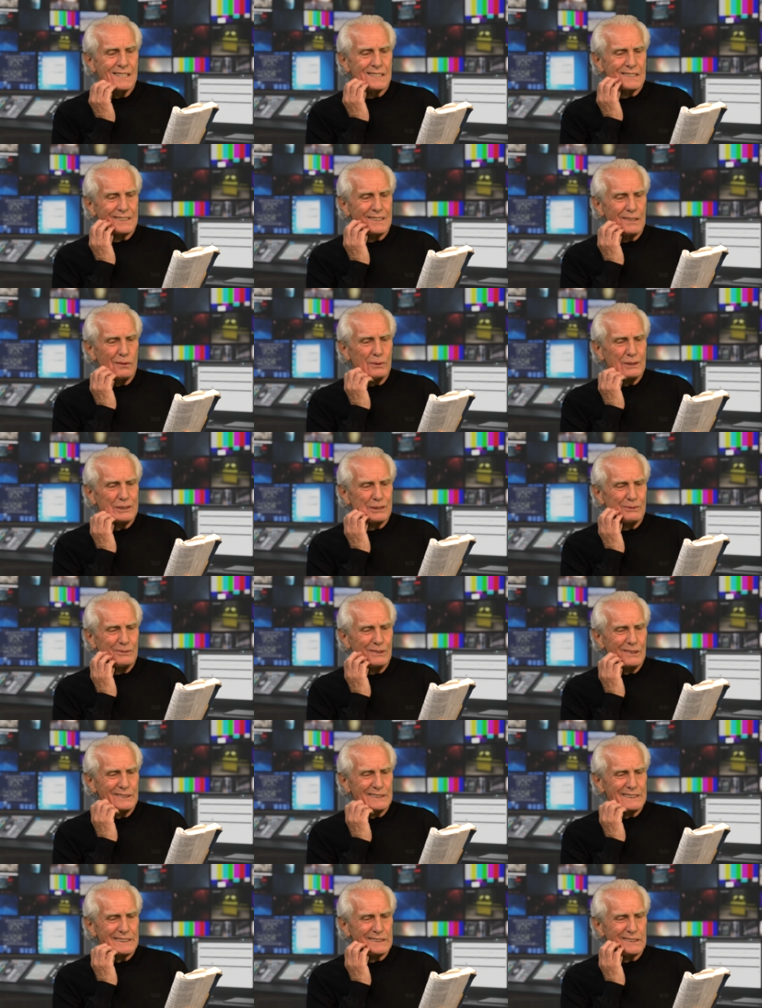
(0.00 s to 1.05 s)
So which
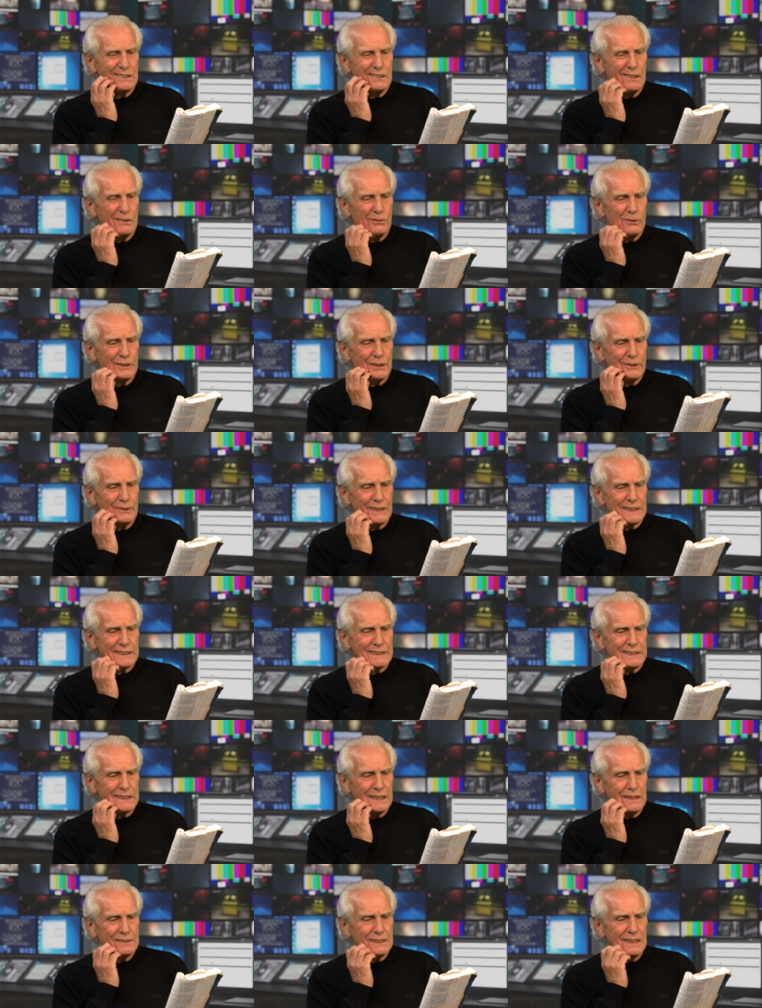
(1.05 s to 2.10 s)
ones do I want to
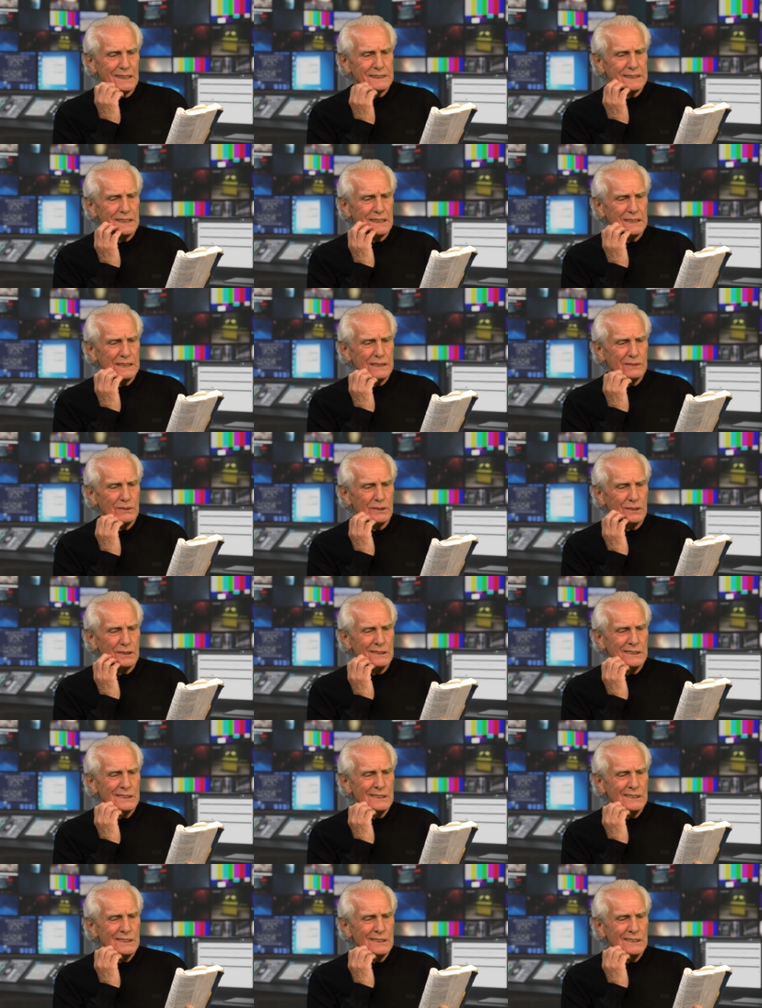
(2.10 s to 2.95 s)
accept? I tell you what,